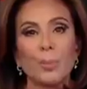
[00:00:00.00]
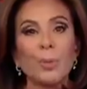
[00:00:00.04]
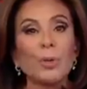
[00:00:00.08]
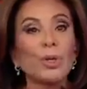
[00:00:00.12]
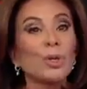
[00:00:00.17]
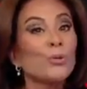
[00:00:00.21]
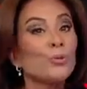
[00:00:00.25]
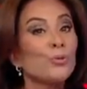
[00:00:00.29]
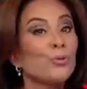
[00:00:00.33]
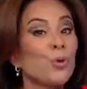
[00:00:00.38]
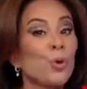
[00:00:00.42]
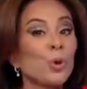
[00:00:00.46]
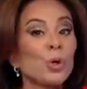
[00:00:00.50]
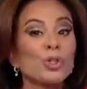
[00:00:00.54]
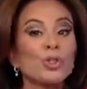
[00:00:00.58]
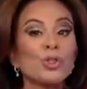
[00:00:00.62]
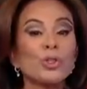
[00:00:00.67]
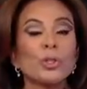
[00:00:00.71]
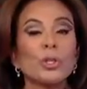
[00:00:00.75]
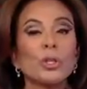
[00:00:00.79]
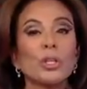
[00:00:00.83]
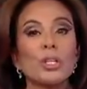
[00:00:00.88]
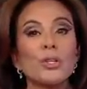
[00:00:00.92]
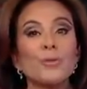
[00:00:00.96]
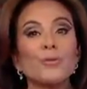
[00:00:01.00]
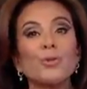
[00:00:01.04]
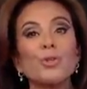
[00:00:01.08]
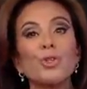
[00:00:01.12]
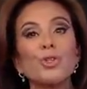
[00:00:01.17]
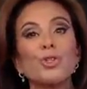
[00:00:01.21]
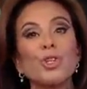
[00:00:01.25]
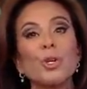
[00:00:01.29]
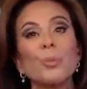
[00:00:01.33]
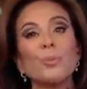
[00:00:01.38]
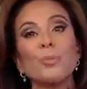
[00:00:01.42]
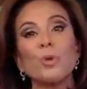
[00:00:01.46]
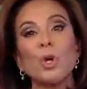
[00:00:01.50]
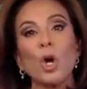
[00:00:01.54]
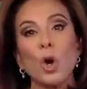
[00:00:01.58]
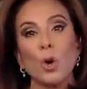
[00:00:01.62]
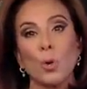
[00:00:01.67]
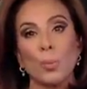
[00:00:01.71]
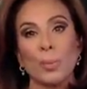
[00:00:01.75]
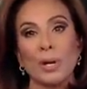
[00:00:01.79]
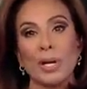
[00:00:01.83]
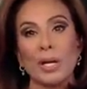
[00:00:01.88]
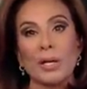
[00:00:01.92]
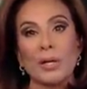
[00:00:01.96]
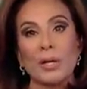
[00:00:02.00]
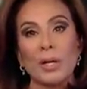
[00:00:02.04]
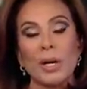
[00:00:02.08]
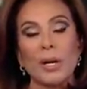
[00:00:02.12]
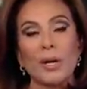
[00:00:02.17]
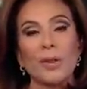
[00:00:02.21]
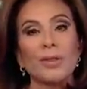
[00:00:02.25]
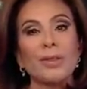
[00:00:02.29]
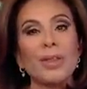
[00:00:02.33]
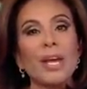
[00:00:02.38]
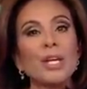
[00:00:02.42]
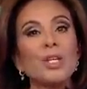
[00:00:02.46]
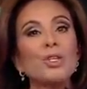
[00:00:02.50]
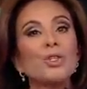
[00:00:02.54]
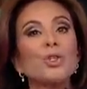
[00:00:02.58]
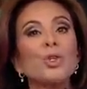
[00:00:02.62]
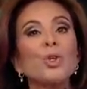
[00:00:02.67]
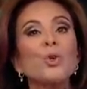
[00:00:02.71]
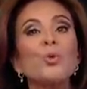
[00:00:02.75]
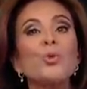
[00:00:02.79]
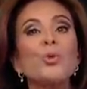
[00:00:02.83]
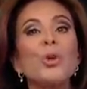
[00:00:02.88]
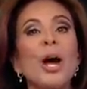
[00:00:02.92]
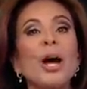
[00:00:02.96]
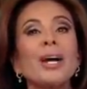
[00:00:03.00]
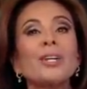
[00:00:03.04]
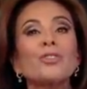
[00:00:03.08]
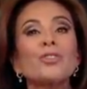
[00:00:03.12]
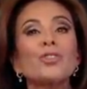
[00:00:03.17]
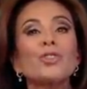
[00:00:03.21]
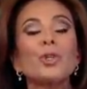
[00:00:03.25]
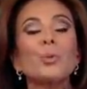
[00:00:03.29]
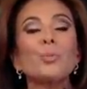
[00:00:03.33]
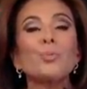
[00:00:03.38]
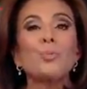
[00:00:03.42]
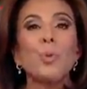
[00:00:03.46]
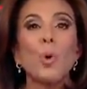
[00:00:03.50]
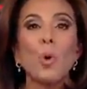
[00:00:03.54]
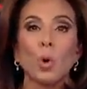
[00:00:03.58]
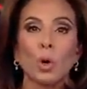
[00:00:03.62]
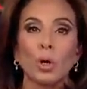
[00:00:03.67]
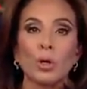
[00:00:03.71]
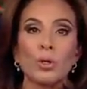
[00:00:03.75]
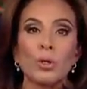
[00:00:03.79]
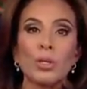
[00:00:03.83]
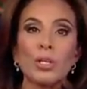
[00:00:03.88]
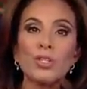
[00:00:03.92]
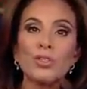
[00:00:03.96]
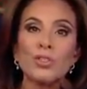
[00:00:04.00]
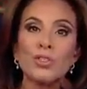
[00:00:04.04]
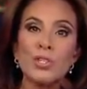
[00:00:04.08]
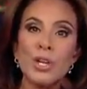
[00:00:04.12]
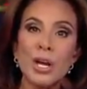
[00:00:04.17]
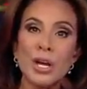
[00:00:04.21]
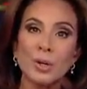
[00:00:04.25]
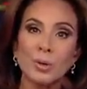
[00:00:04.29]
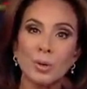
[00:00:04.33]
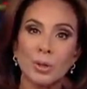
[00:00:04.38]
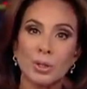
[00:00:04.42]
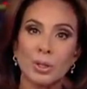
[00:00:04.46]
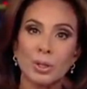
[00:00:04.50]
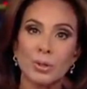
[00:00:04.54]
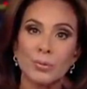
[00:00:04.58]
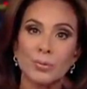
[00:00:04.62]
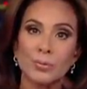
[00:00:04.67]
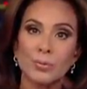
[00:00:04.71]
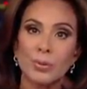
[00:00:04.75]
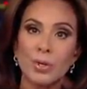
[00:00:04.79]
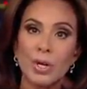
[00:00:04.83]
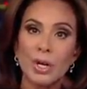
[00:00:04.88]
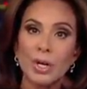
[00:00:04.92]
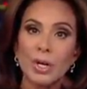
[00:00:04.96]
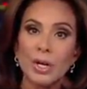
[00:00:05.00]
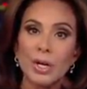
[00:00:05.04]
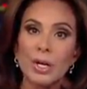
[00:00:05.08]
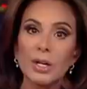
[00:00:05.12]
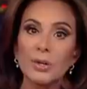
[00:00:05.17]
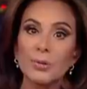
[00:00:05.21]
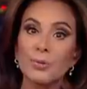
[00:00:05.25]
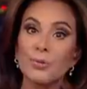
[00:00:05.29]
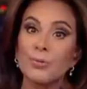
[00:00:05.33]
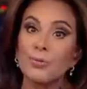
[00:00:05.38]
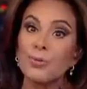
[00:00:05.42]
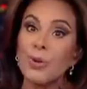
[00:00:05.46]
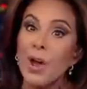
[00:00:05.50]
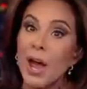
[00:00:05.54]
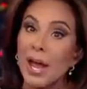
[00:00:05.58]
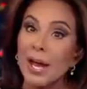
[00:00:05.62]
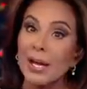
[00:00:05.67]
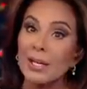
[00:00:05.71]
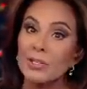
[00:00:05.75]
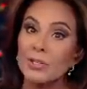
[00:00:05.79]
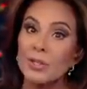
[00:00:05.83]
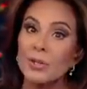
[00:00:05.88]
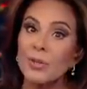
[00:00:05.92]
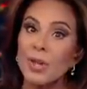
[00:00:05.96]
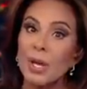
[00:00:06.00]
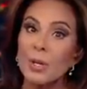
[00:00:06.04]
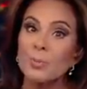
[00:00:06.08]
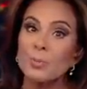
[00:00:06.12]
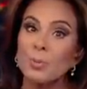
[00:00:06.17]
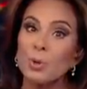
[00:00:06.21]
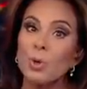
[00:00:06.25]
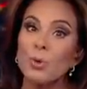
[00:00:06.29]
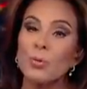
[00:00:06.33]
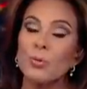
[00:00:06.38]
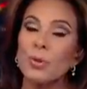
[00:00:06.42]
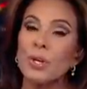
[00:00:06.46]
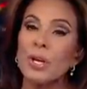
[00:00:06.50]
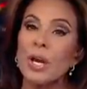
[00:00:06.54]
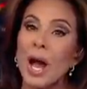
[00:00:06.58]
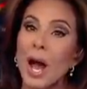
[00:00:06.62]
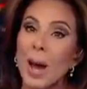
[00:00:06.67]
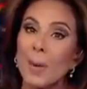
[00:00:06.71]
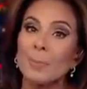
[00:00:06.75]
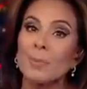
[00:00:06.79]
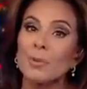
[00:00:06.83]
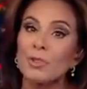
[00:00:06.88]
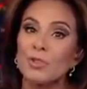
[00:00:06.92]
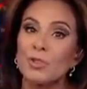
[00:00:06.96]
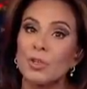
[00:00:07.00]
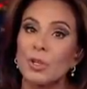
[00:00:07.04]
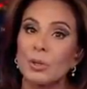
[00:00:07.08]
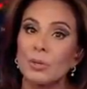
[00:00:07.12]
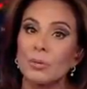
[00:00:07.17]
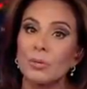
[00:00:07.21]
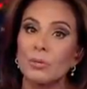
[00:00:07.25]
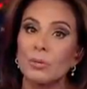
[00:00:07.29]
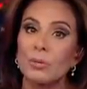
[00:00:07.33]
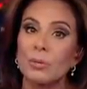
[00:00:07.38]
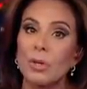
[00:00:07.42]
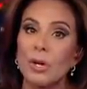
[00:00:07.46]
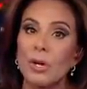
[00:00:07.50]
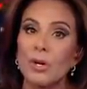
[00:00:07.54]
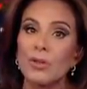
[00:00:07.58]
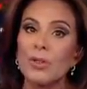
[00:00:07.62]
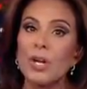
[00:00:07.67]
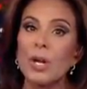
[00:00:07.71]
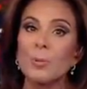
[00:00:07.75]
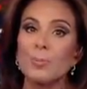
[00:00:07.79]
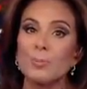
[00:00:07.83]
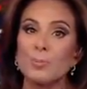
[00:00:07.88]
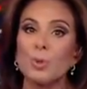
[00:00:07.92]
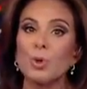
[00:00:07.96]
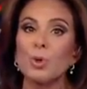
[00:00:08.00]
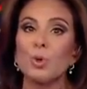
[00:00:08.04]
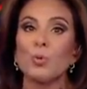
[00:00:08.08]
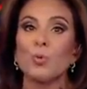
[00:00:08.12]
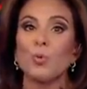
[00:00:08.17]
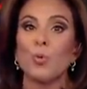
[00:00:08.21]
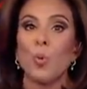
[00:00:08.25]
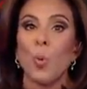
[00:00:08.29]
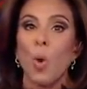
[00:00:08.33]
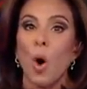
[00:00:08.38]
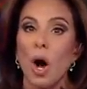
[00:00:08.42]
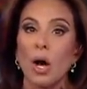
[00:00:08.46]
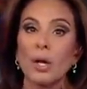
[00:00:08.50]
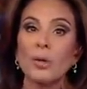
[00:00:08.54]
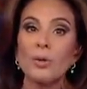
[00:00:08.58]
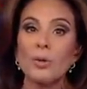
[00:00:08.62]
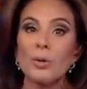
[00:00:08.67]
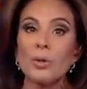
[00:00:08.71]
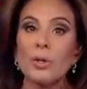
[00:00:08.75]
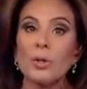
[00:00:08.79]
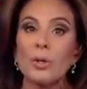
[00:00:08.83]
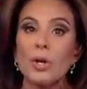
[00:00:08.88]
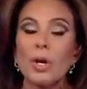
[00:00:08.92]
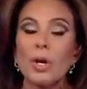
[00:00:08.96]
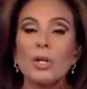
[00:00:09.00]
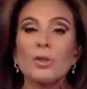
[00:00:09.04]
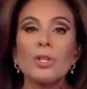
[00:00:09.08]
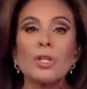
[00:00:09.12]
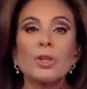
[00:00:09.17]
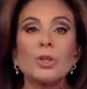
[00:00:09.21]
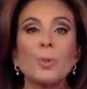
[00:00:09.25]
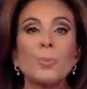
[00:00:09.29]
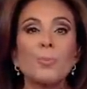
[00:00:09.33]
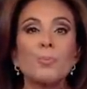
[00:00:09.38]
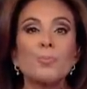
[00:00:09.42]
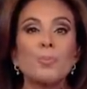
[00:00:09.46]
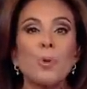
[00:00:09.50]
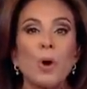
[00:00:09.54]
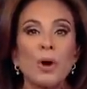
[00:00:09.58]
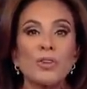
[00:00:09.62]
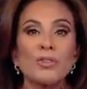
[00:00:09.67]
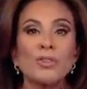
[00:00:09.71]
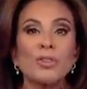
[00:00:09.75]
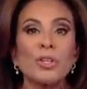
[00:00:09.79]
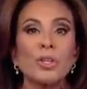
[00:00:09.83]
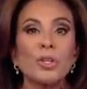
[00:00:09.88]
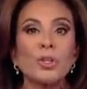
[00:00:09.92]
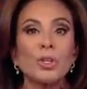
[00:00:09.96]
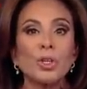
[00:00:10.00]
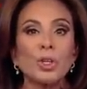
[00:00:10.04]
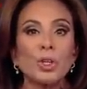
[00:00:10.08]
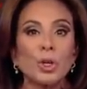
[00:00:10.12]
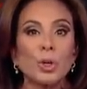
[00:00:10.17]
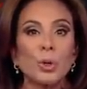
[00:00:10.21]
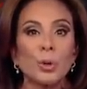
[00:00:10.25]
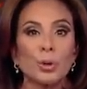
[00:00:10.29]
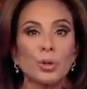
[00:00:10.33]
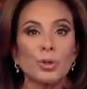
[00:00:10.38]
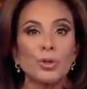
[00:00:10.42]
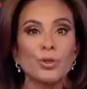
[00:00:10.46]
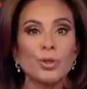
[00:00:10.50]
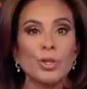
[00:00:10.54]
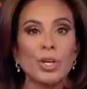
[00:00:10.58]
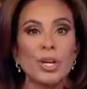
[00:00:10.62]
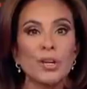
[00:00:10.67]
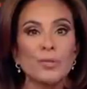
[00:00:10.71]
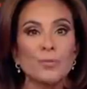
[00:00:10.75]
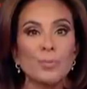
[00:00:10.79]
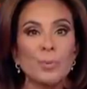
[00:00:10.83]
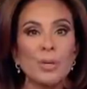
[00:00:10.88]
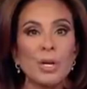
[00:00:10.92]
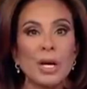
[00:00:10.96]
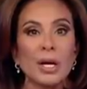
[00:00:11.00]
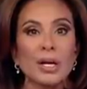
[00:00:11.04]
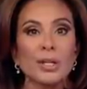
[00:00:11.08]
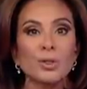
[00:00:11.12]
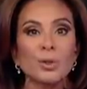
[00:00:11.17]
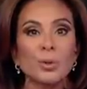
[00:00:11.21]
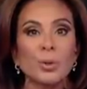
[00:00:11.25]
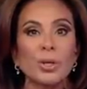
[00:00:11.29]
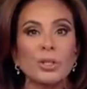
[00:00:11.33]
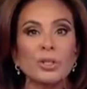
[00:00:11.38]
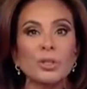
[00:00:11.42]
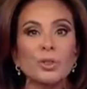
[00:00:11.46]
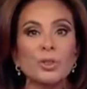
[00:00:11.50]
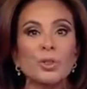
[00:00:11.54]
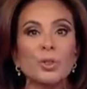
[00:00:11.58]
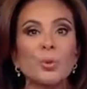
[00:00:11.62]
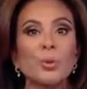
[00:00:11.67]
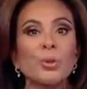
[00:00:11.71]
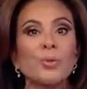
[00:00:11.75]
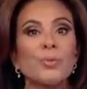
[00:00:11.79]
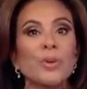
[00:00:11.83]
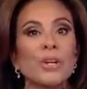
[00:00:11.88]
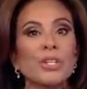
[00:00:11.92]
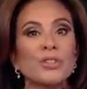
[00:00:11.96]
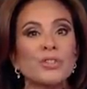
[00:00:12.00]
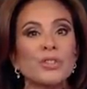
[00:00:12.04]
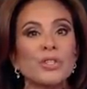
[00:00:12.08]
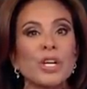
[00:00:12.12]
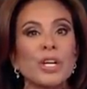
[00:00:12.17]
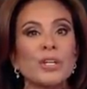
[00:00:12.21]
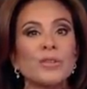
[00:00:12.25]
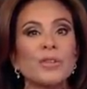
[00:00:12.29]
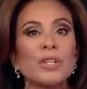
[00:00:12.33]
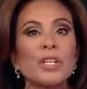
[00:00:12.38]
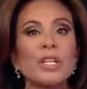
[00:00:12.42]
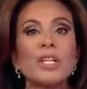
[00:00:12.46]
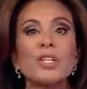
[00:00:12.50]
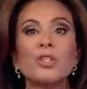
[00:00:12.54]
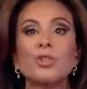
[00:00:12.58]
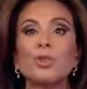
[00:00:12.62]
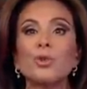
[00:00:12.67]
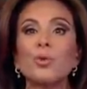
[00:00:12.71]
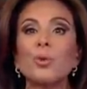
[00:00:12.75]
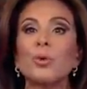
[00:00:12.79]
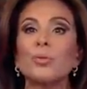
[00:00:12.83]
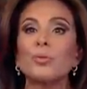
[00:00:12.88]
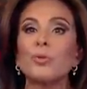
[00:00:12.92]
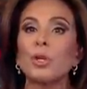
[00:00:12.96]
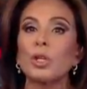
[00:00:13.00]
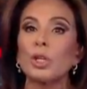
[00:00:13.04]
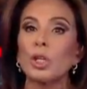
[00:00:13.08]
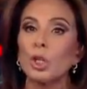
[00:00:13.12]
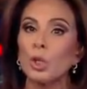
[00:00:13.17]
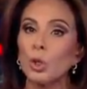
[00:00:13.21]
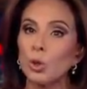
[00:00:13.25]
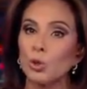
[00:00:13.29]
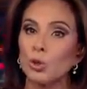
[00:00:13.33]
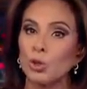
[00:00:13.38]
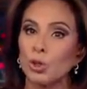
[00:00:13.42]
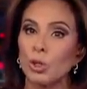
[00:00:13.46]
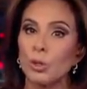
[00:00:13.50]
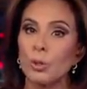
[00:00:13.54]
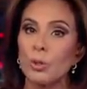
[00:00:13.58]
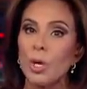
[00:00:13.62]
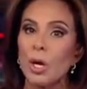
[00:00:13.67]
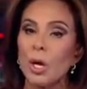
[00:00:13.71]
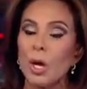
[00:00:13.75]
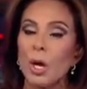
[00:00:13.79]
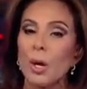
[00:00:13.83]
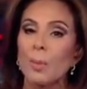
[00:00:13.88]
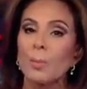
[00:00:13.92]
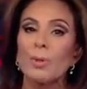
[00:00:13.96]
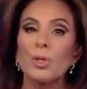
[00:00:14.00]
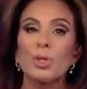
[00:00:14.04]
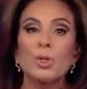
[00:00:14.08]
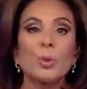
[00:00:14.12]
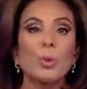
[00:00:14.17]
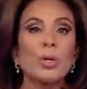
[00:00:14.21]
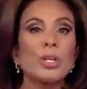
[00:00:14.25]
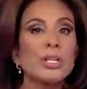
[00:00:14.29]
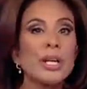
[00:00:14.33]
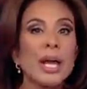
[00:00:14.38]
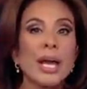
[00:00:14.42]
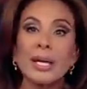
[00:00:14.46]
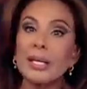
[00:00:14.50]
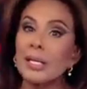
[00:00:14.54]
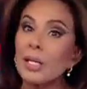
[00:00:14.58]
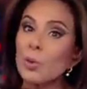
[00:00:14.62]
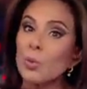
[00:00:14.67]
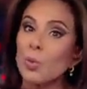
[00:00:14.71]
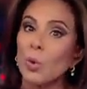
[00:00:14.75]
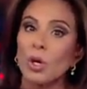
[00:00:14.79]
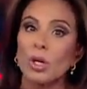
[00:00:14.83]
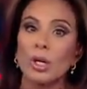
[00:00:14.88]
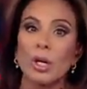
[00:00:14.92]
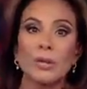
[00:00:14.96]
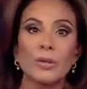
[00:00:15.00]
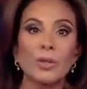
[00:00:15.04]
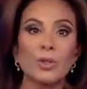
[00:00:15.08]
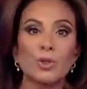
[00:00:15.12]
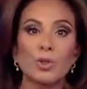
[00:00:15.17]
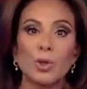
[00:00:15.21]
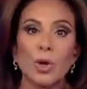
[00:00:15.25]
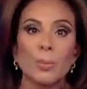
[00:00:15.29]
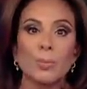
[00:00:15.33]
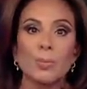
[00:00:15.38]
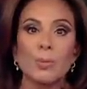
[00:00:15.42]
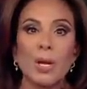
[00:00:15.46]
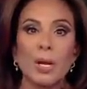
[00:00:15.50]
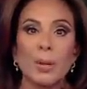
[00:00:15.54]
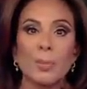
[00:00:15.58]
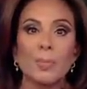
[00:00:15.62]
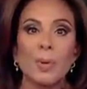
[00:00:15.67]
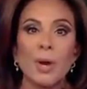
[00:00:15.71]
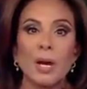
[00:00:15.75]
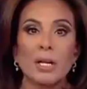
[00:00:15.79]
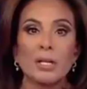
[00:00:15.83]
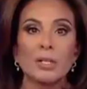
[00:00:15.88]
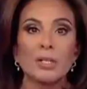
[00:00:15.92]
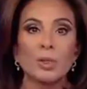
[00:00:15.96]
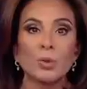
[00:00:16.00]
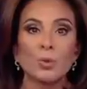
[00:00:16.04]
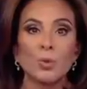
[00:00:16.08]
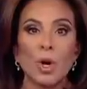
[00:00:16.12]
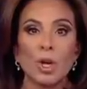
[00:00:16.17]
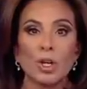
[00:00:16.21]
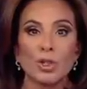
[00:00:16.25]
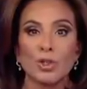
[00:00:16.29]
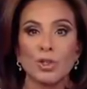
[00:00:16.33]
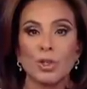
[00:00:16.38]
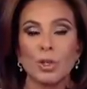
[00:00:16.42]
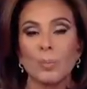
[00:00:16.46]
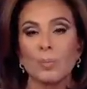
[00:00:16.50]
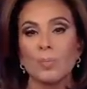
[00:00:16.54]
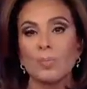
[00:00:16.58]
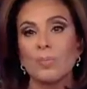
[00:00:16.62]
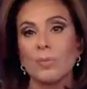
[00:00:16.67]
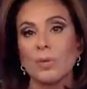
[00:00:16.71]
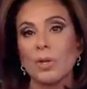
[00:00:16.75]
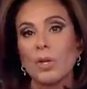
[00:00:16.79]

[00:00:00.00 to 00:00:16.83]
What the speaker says: But unfortunately for Jim Comey, they do not support his narrative. In fact, they prove the opposite. They prove, one, that the president encouraged the FBI director to investigate the issue of collusion between anyone on the Trump campaign and Russia.